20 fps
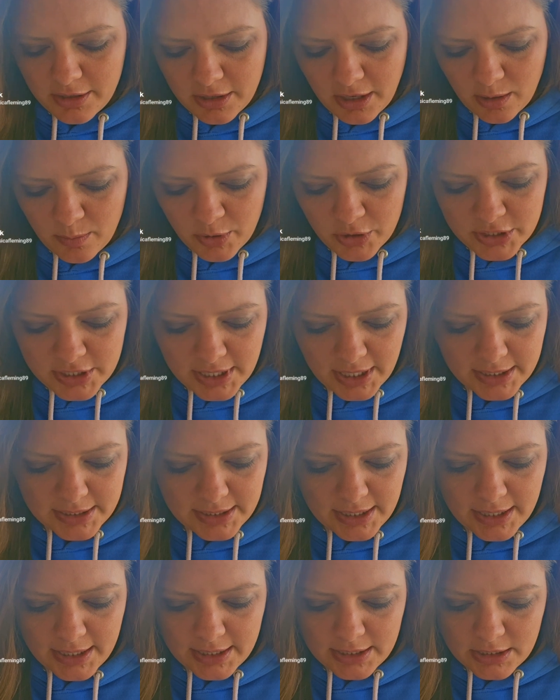Number
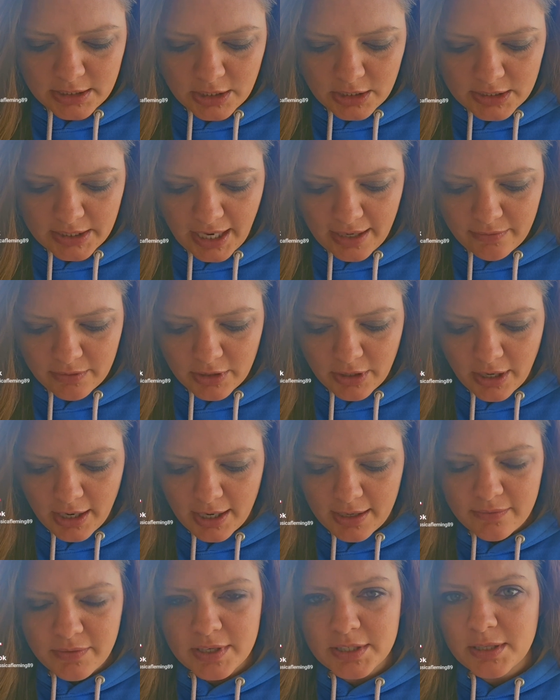six is To Save a Life.